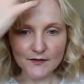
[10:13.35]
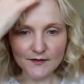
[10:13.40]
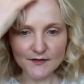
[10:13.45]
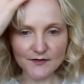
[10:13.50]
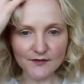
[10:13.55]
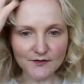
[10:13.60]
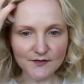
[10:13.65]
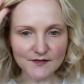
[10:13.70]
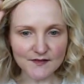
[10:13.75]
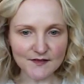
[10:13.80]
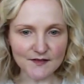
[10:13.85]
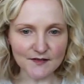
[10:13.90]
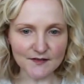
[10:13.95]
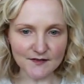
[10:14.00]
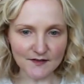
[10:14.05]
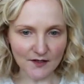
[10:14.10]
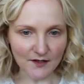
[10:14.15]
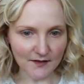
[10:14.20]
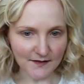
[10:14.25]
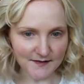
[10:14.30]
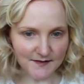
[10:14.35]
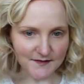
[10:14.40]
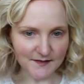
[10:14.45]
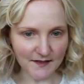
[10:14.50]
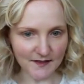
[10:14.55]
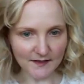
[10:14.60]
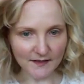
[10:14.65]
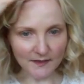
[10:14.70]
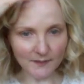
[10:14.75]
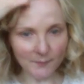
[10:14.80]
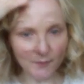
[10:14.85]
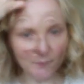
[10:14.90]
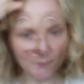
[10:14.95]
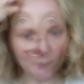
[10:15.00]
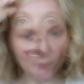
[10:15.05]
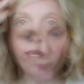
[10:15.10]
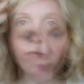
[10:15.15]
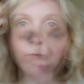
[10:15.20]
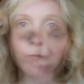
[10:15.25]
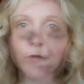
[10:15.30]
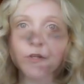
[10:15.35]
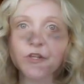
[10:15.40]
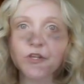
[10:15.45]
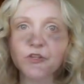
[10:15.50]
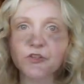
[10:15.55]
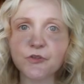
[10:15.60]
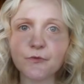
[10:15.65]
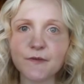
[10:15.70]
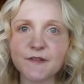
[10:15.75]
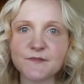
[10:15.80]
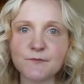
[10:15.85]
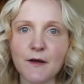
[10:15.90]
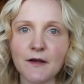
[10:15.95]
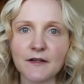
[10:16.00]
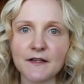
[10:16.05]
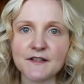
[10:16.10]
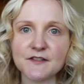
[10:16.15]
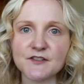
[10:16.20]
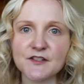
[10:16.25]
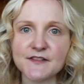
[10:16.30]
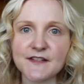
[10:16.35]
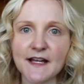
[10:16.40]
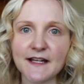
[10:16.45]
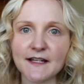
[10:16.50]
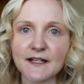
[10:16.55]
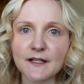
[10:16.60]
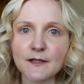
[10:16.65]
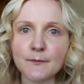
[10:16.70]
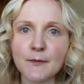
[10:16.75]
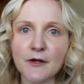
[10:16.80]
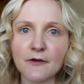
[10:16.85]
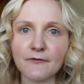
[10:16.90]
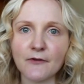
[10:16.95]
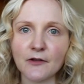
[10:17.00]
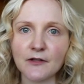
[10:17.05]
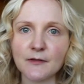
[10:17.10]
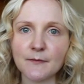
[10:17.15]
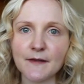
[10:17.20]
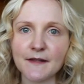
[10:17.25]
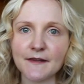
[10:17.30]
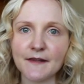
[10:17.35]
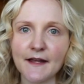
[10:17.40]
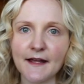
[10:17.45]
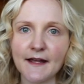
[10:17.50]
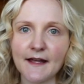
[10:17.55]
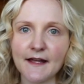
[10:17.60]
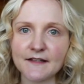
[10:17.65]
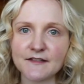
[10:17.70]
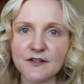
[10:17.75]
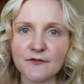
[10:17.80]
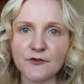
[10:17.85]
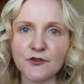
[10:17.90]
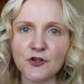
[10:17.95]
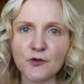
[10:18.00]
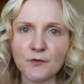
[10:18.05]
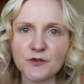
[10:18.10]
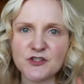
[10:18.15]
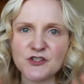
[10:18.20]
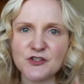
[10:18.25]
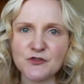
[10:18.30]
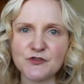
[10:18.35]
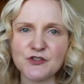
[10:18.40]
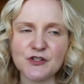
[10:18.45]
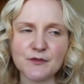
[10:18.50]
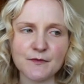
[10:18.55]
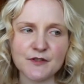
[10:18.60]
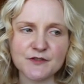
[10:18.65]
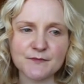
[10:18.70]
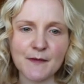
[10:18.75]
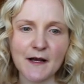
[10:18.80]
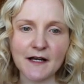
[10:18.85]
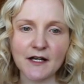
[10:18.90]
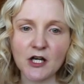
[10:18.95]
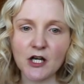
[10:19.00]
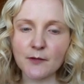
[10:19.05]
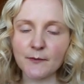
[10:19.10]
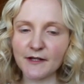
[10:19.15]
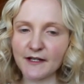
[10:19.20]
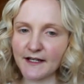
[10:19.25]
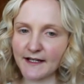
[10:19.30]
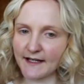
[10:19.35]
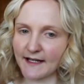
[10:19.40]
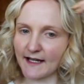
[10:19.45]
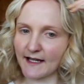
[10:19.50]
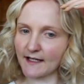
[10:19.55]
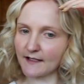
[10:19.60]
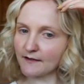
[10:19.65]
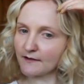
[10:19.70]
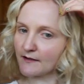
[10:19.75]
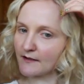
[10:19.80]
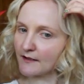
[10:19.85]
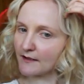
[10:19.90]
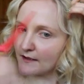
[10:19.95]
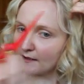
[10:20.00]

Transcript: So it just disguises it a little bit more. And what you can do as well is just add a little bit of volume in the hair. So if you don't want to do too much back combing, you can.